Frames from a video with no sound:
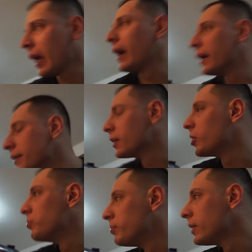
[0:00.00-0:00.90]
And
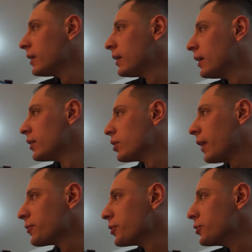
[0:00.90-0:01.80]
so
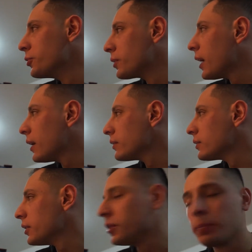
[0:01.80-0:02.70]
after you do
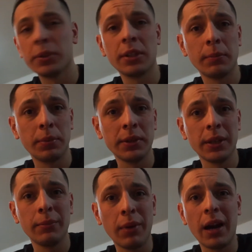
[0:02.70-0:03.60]
that, and you put the
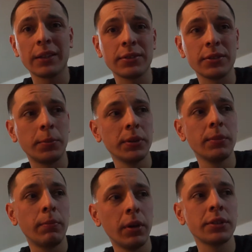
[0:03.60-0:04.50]

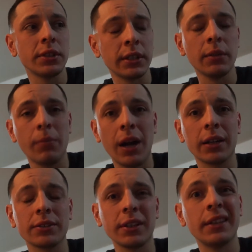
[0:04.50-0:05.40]
books in the
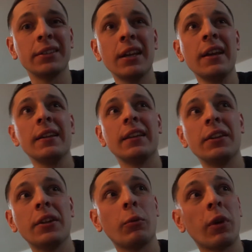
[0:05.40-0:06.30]
box, and
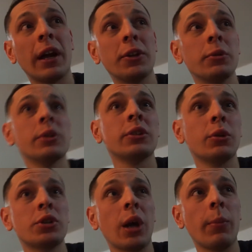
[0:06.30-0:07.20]
then what I do is
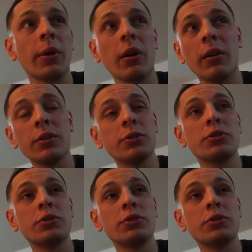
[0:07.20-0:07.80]
go drop it off